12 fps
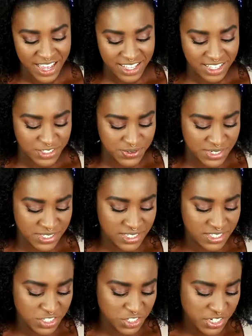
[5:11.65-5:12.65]
And this one is
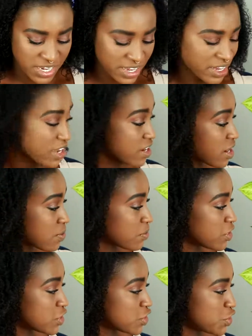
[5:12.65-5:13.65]
in the shade
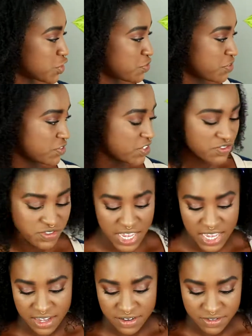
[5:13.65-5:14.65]
number
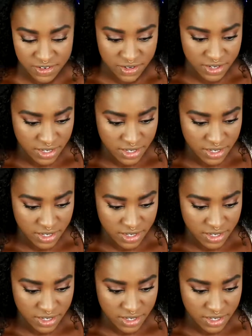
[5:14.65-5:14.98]
255.